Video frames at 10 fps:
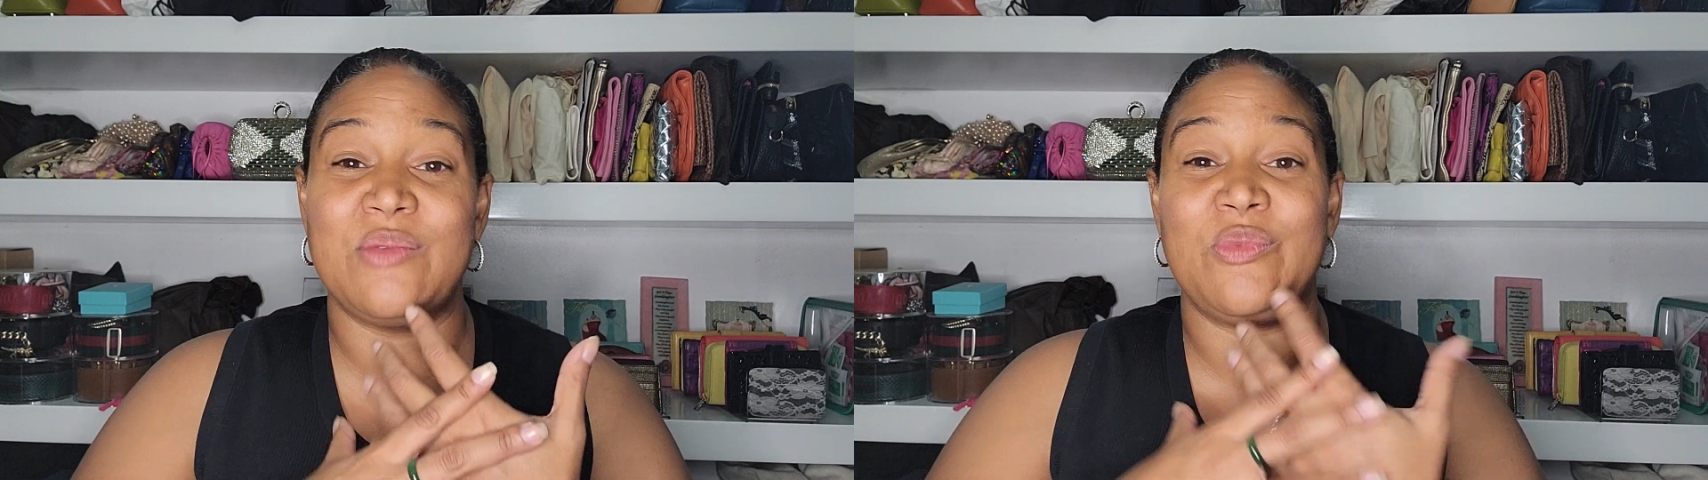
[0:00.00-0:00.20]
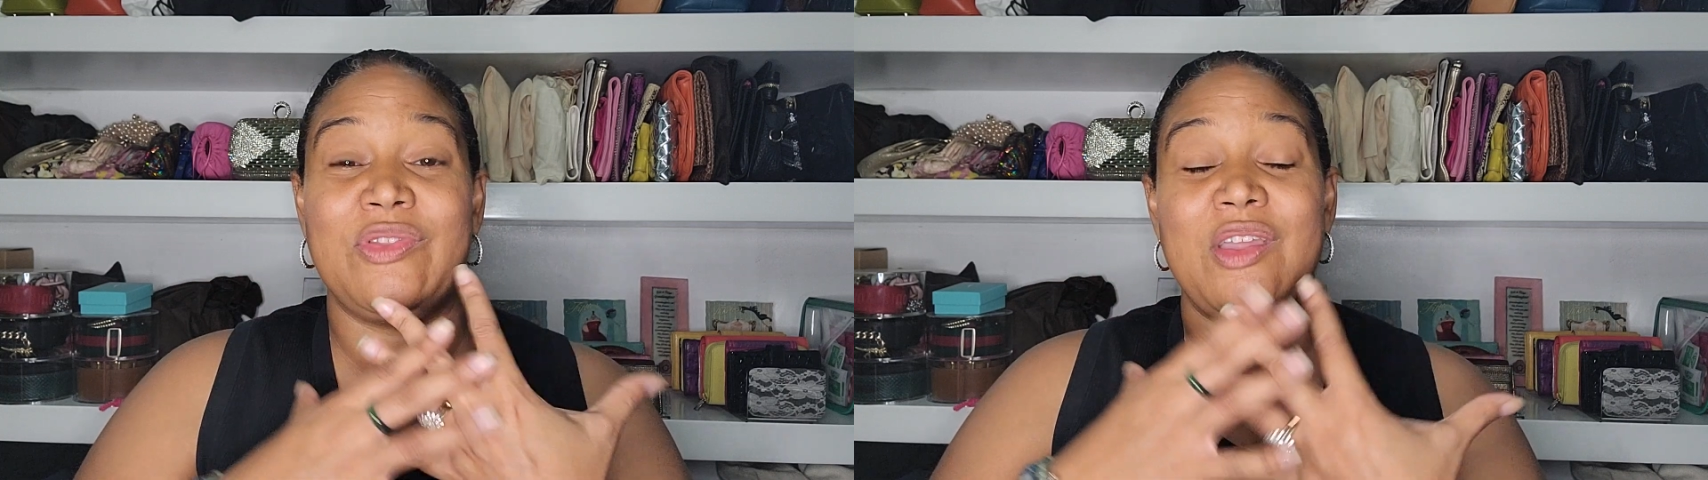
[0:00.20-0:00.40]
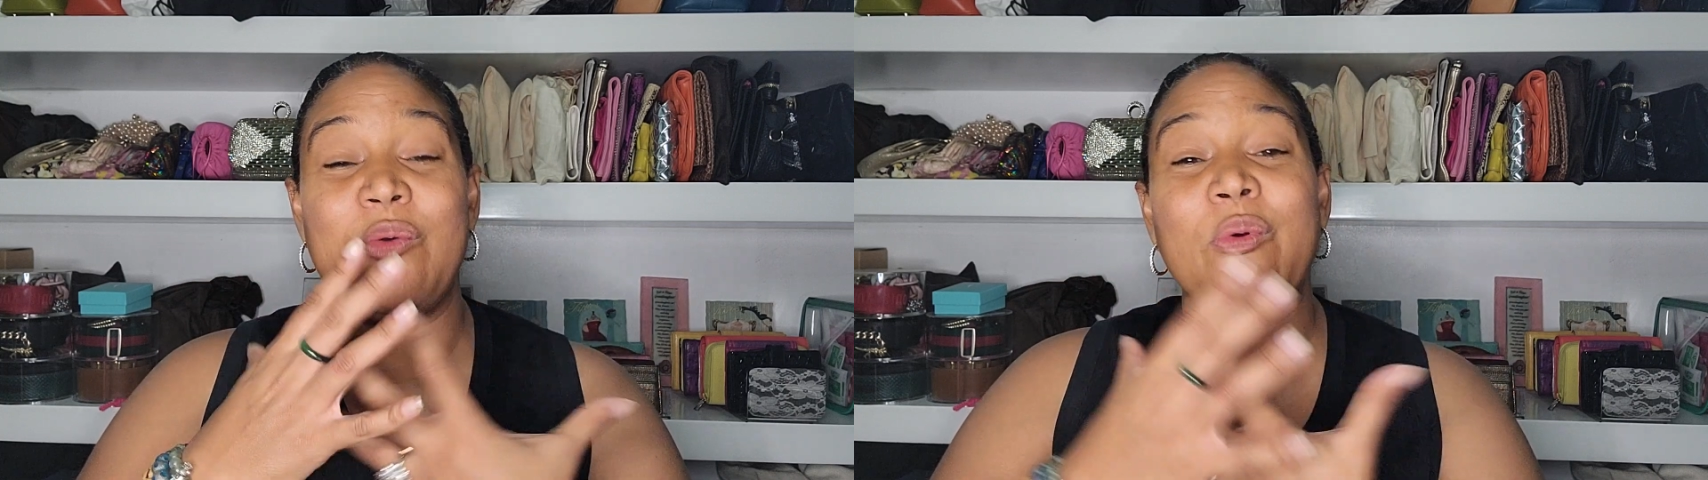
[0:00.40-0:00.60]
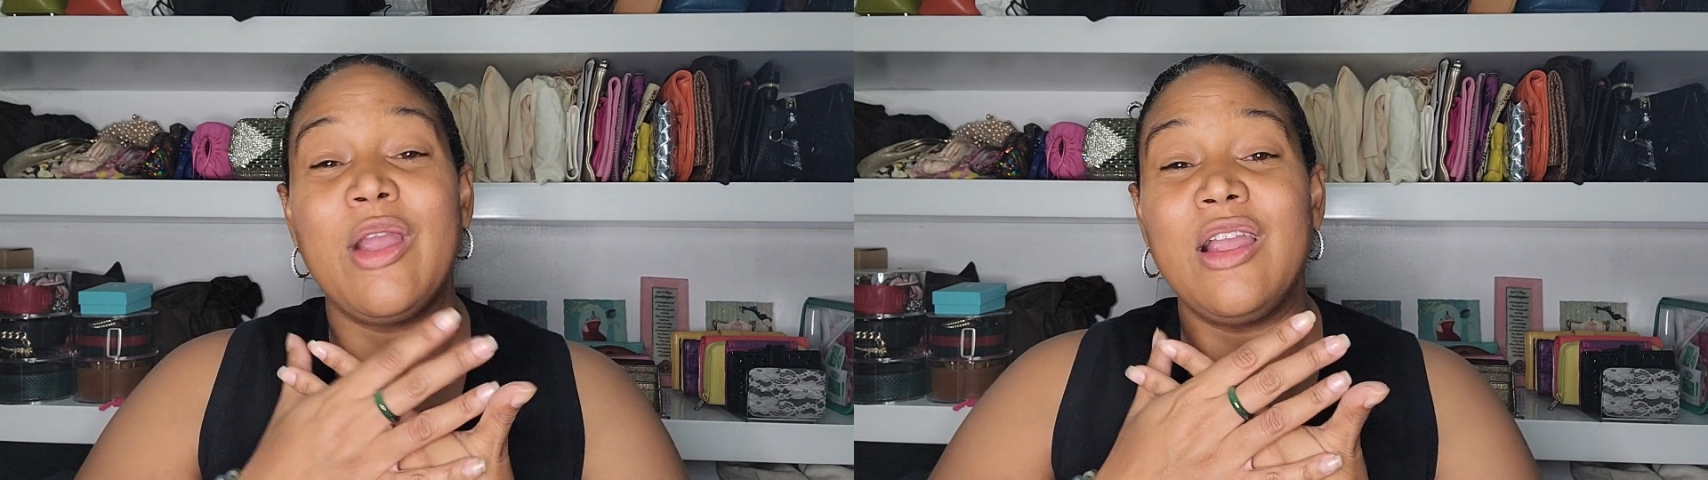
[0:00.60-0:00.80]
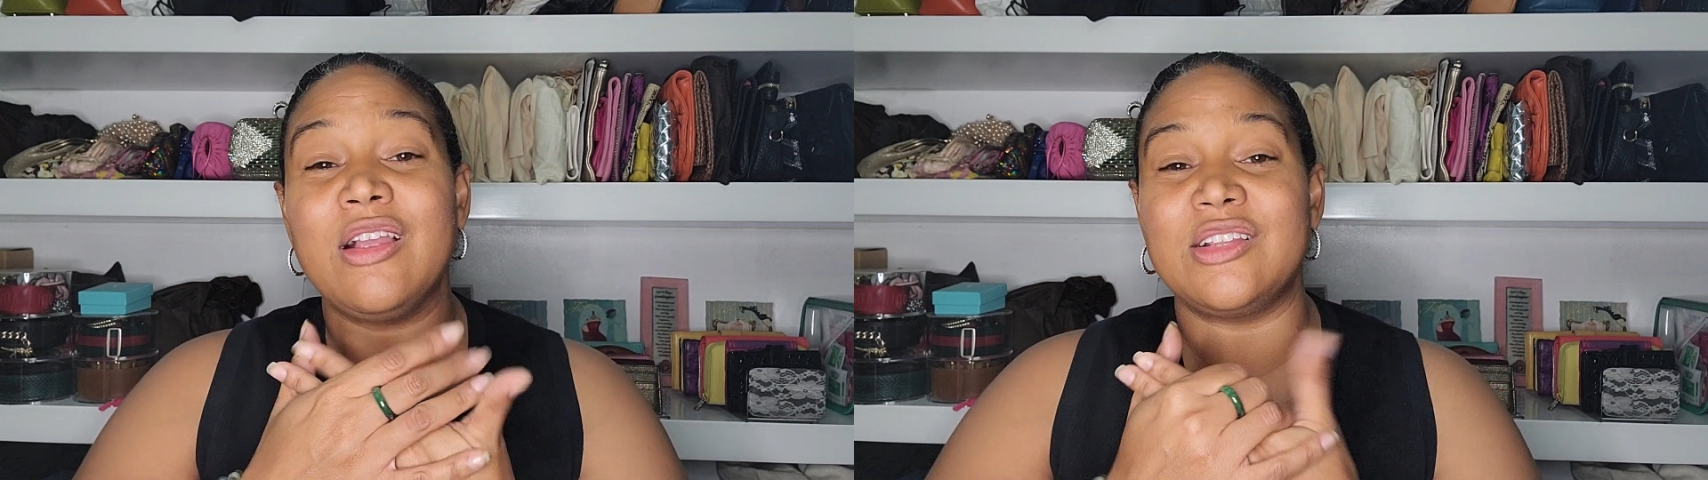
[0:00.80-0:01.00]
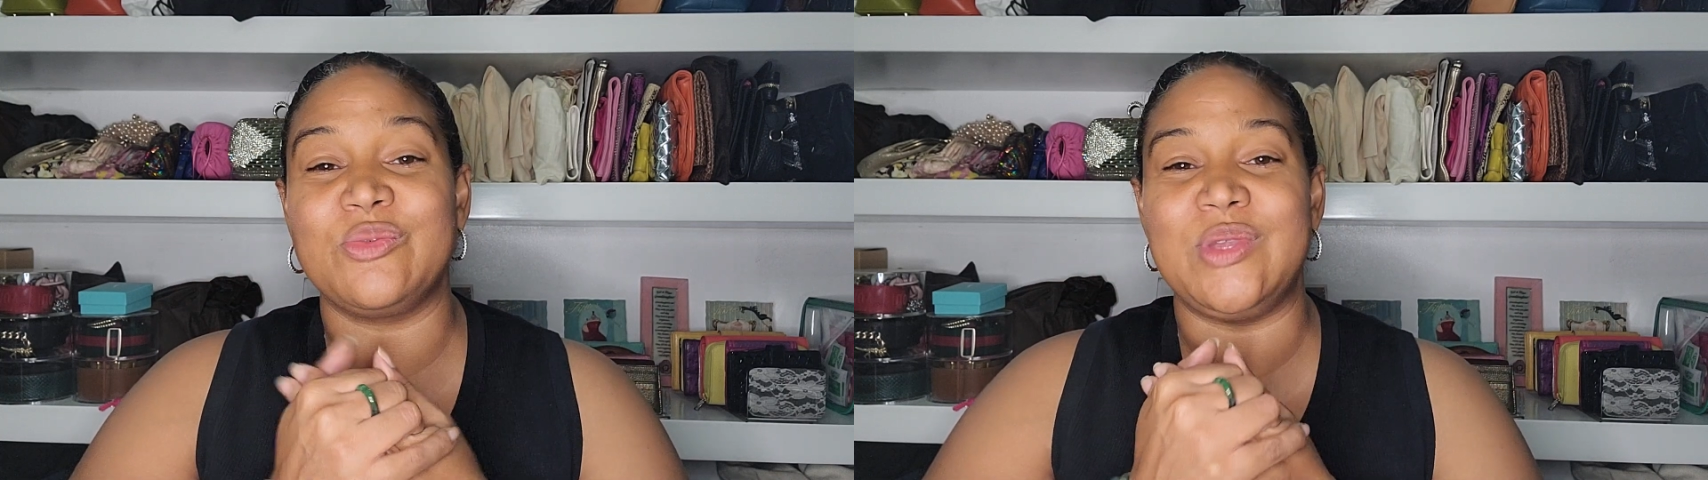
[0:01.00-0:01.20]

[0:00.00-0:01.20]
and when they worked,